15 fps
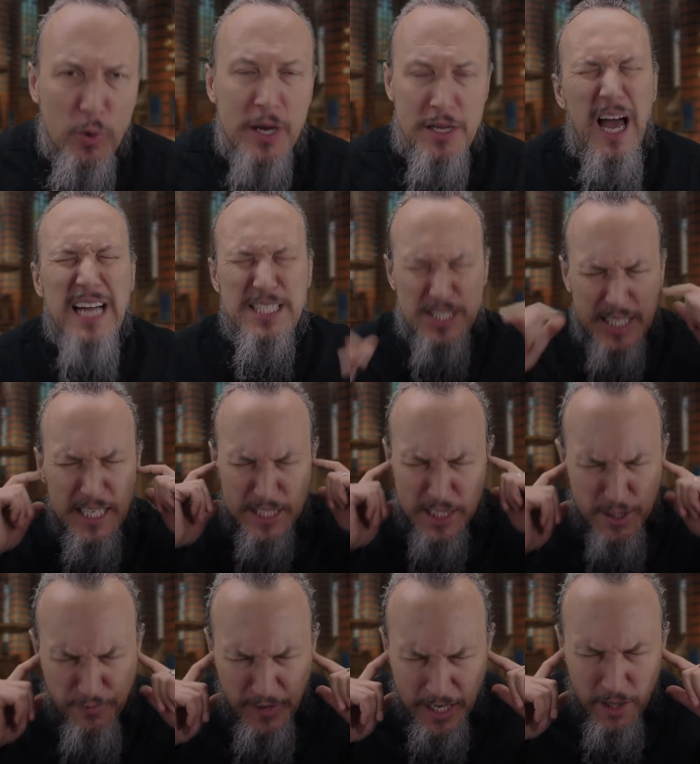to it, not sticks
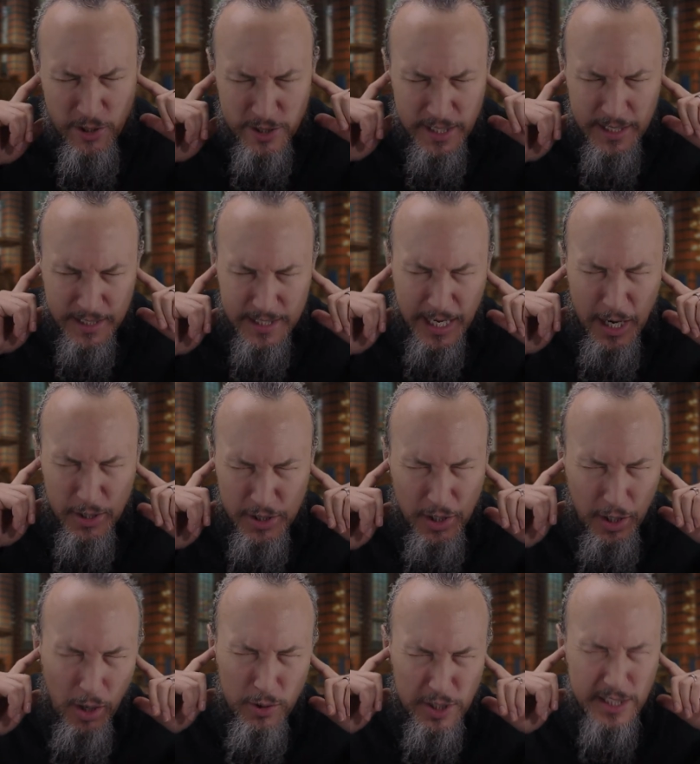his fingers in his ears and
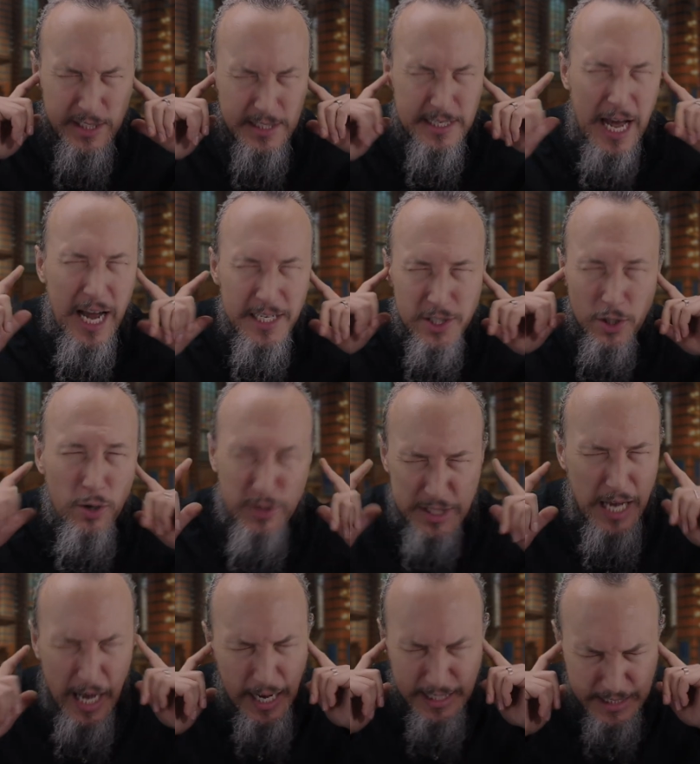closes his eyes and goes,
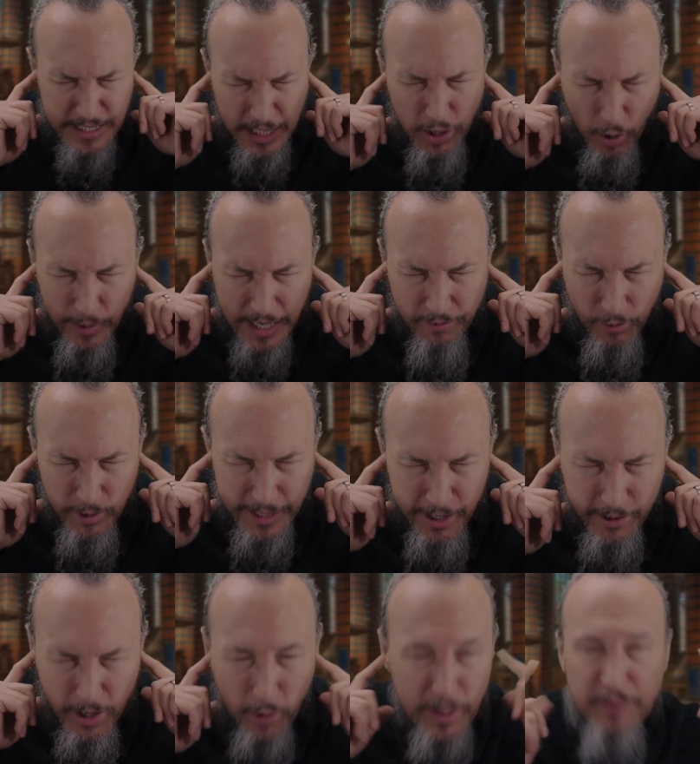I see no evil,
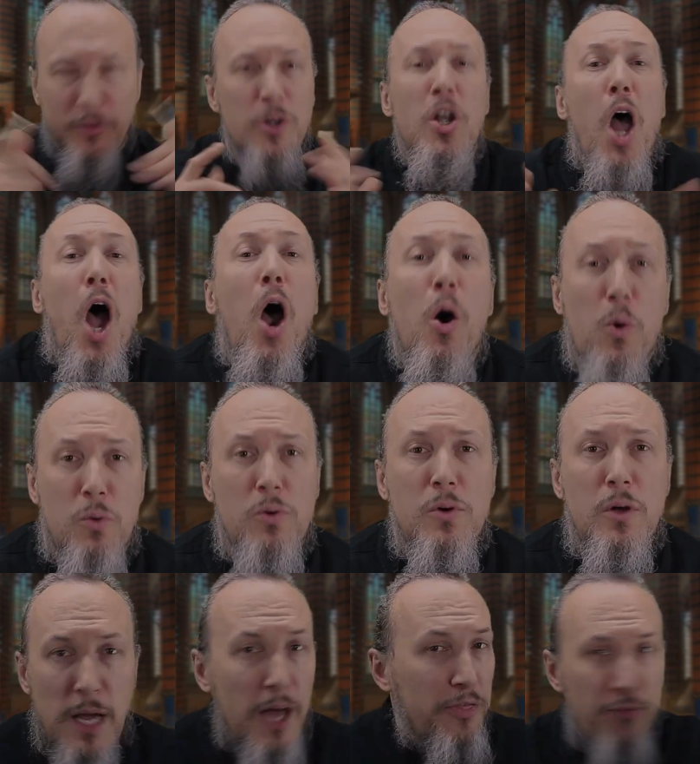hear no evil. No,
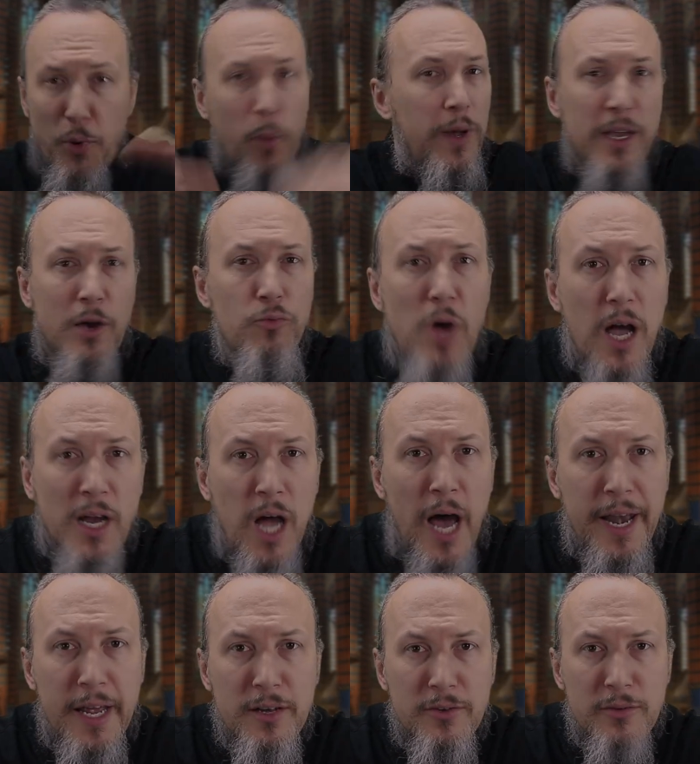not throwing a rug
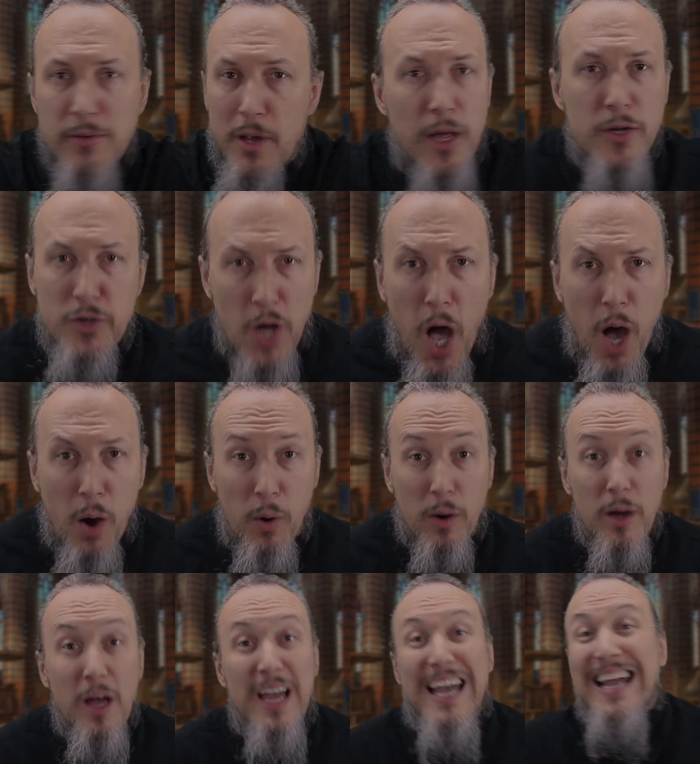on it.
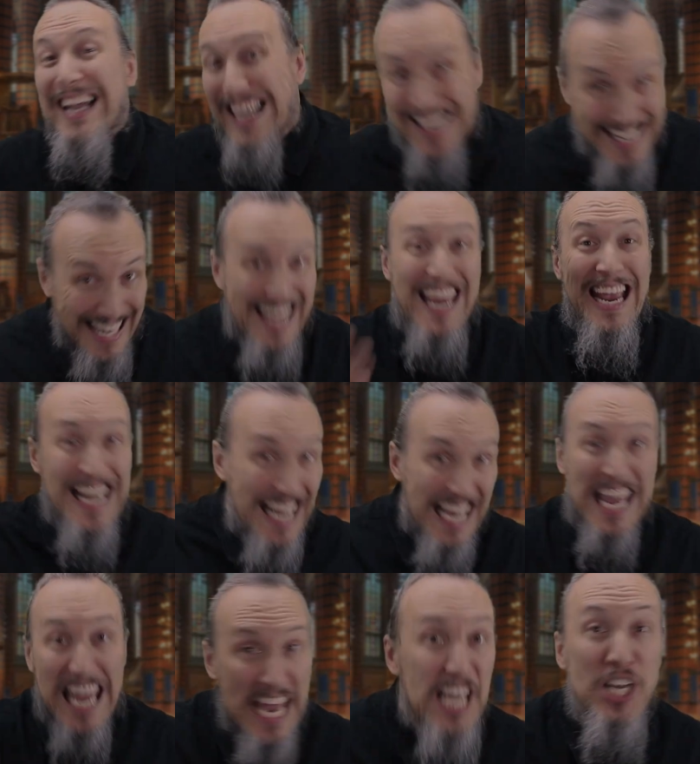No,
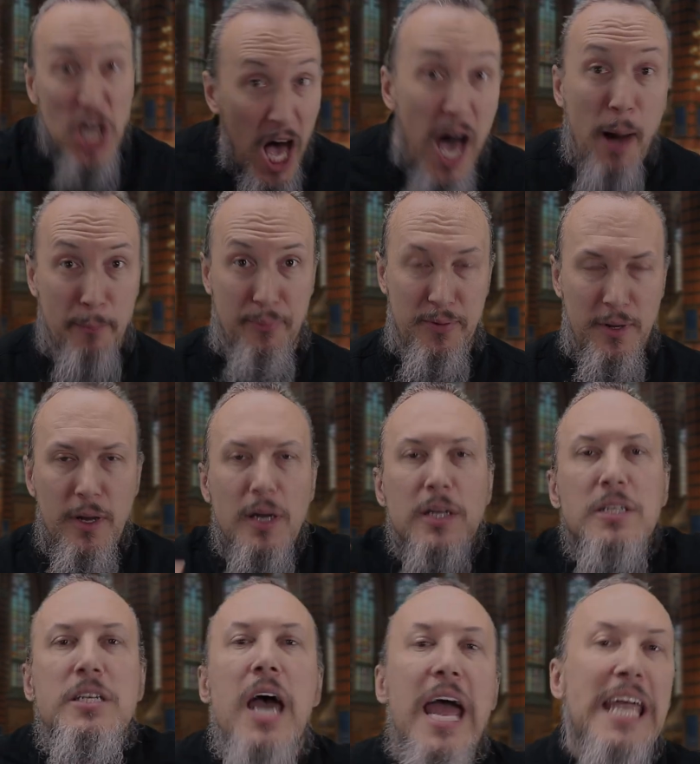cleaning it up,
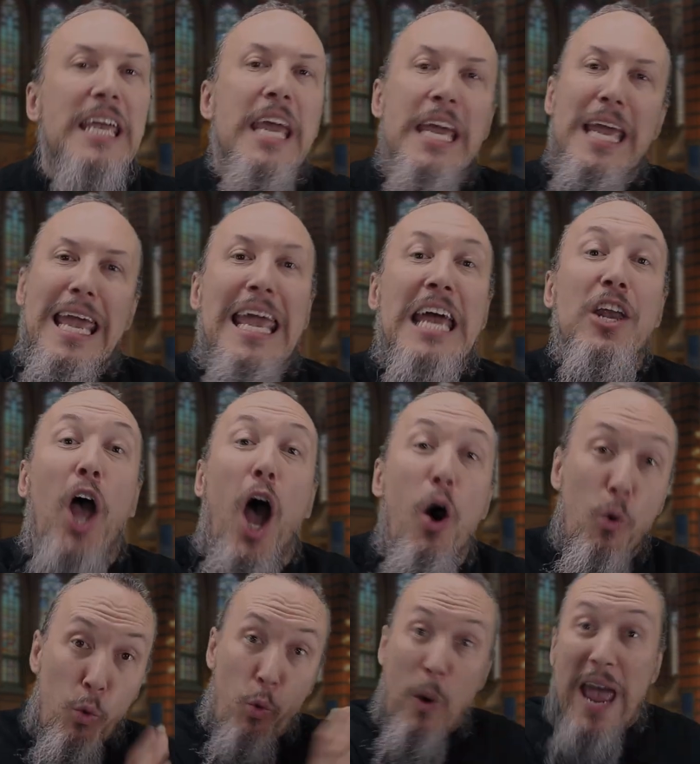taking it
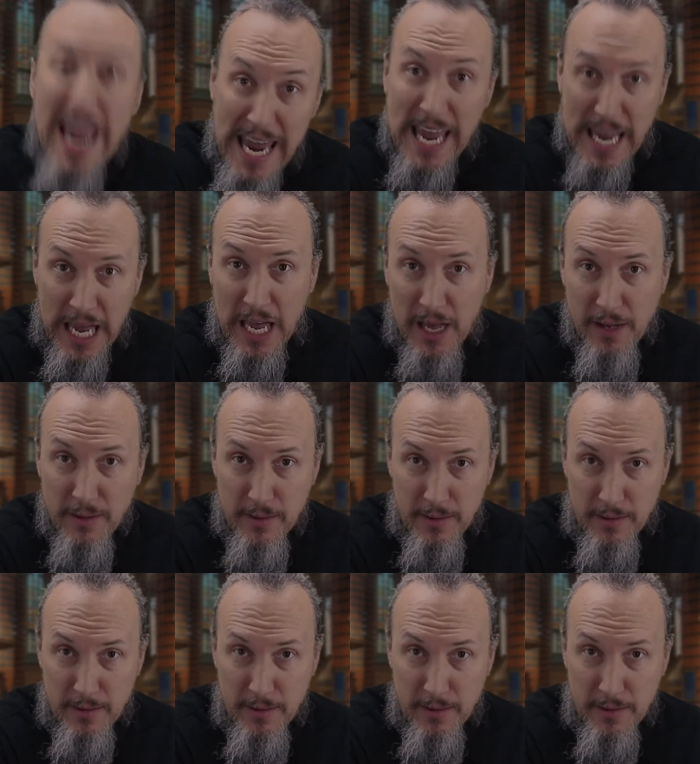away.